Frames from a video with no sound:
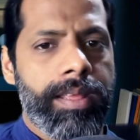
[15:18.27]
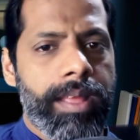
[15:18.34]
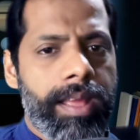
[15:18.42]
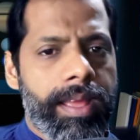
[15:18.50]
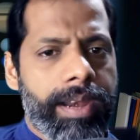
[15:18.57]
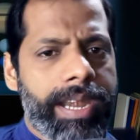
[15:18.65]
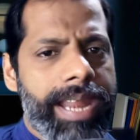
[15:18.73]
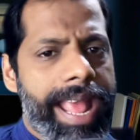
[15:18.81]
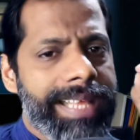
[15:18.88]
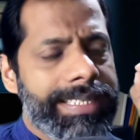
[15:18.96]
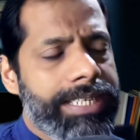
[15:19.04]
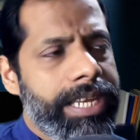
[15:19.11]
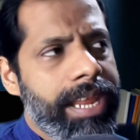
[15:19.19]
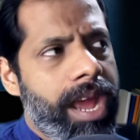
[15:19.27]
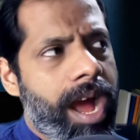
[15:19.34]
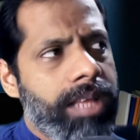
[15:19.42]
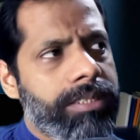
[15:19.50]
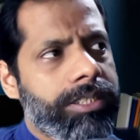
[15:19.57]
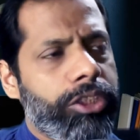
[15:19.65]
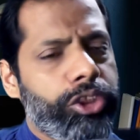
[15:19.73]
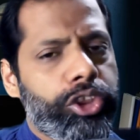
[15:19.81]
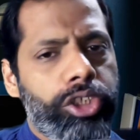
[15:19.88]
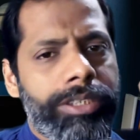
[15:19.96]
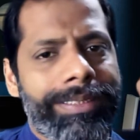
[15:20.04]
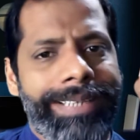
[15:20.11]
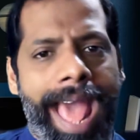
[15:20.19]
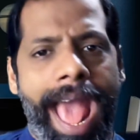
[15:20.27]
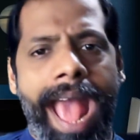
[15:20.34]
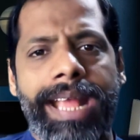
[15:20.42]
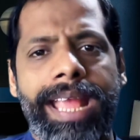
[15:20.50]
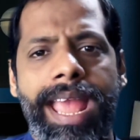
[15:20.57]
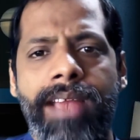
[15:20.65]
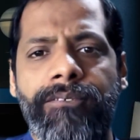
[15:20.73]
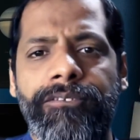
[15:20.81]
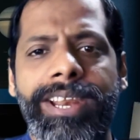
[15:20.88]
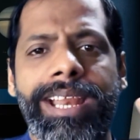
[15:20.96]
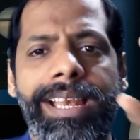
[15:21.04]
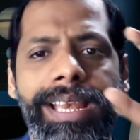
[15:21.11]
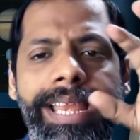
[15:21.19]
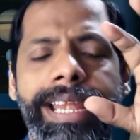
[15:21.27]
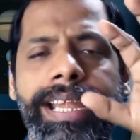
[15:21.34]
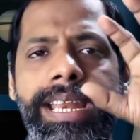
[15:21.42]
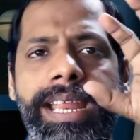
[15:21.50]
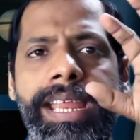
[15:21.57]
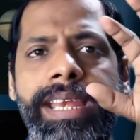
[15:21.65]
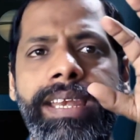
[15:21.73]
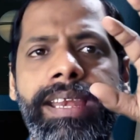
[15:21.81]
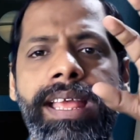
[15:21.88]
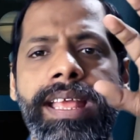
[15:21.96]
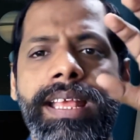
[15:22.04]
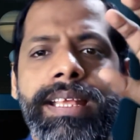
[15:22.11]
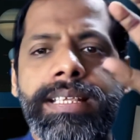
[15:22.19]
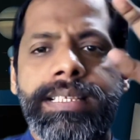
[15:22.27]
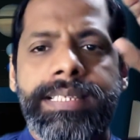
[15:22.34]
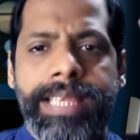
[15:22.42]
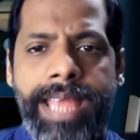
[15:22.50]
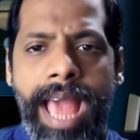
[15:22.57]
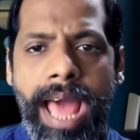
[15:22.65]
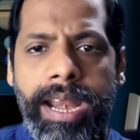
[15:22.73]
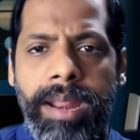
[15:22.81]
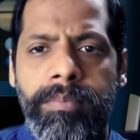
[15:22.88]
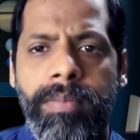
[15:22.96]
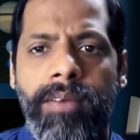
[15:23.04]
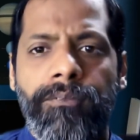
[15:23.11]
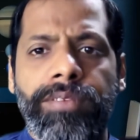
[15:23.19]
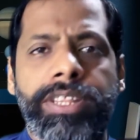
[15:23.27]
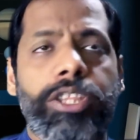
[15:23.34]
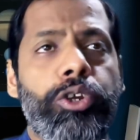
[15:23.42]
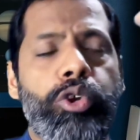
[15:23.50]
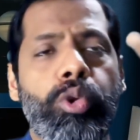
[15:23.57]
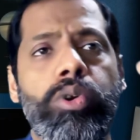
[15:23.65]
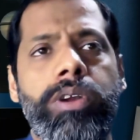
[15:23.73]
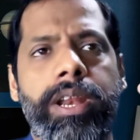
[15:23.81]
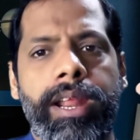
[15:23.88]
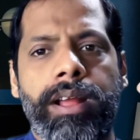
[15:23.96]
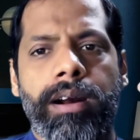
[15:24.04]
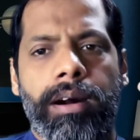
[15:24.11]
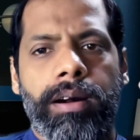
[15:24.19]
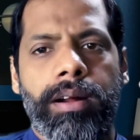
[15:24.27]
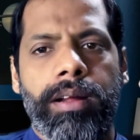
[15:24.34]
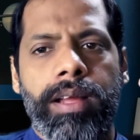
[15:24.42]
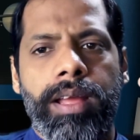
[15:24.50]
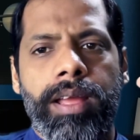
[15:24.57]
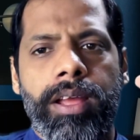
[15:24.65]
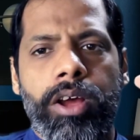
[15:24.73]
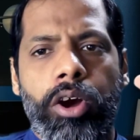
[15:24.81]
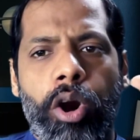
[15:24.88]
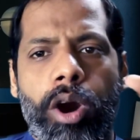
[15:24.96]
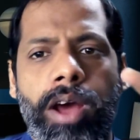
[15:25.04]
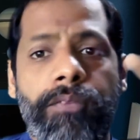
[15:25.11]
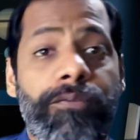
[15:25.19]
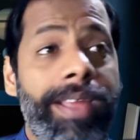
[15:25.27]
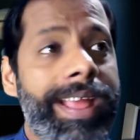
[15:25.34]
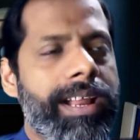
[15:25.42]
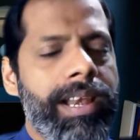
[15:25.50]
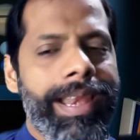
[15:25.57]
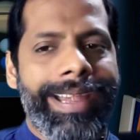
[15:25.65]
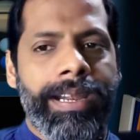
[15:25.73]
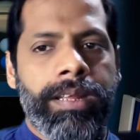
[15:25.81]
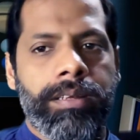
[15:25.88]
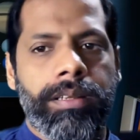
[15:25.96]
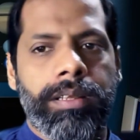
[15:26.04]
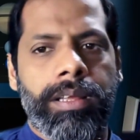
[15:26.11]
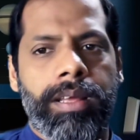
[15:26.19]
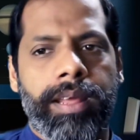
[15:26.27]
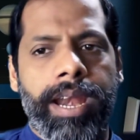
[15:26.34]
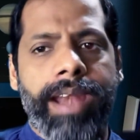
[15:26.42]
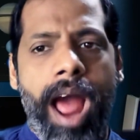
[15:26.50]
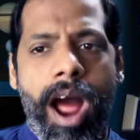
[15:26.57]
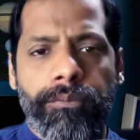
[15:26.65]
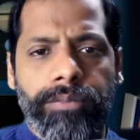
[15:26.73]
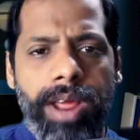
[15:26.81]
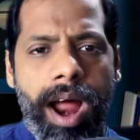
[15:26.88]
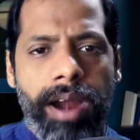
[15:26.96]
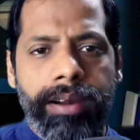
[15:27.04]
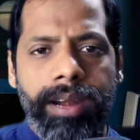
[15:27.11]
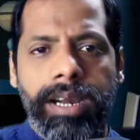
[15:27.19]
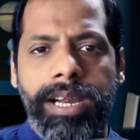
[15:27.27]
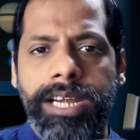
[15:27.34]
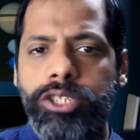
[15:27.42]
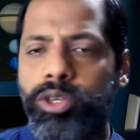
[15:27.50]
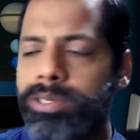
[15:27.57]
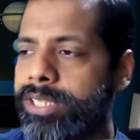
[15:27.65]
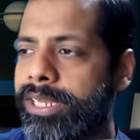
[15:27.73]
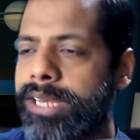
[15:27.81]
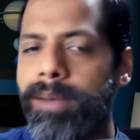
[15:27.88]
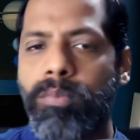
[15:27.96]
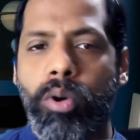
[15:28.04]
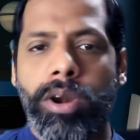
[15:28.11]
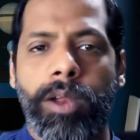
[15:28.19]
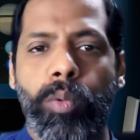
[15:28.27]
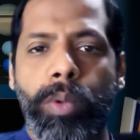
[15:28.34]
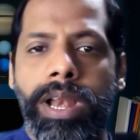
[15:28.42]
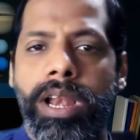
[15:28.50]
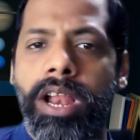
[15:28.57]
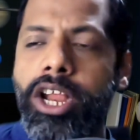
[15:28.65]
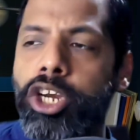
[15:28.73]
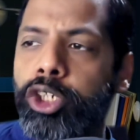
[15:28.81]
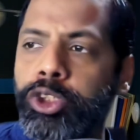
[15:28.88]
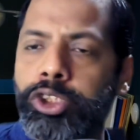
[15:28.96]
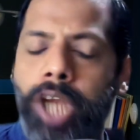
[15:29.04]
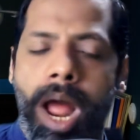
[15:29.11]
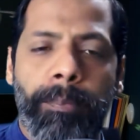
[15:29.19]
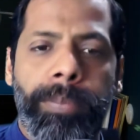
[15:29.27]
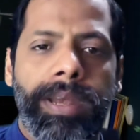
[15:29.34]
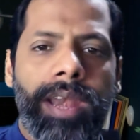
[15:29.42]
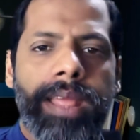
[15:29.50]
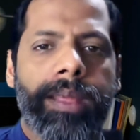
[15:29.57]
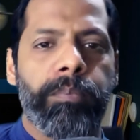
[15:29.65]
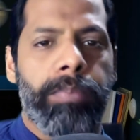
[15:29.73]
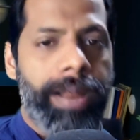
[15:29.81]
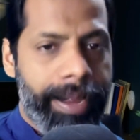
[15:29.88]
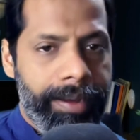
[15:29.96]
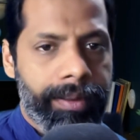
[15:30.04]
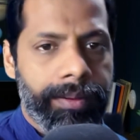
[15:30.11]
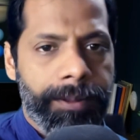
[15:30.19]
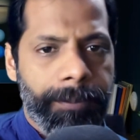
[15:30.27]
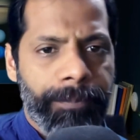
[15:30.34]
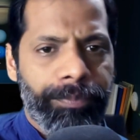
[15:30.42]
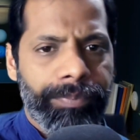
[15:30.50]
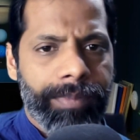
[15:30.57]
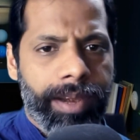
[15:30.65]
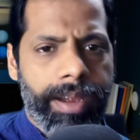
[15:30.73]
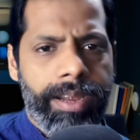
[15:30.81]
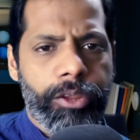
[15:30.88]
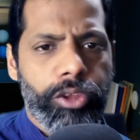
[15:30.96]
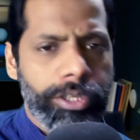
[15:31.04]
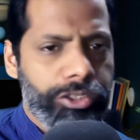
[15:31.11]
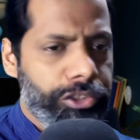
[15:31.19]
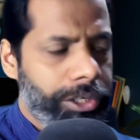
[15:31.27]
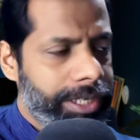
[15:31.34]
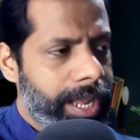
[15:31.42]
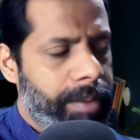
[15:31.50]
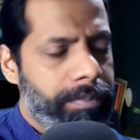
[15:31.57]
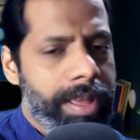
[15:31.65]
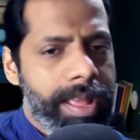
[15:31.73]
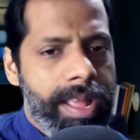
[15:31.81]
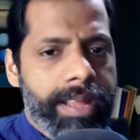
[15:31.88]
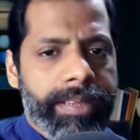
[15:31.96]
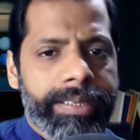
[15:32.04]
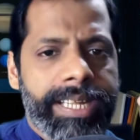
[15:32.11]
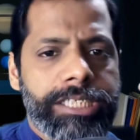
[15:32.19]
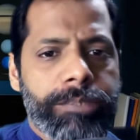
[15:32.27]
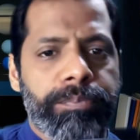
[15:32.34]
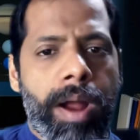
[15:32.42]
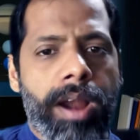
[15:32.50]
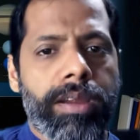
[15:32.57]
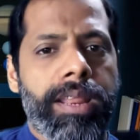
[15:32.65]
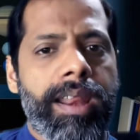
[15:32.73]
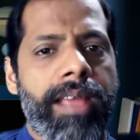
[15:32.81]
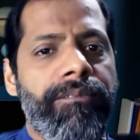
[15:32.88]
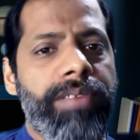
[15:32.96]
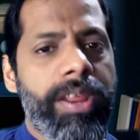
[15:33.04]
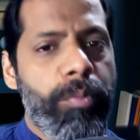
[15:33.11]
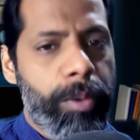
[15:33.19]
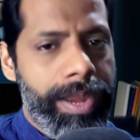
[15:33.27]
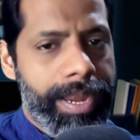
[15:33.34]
Right? SDRs should tag every lead in CRM with 2 triggers or fake lead. Right? After 100 leads, your signal model will sharpen like a blade. Right? Your GTM gets smarter every week.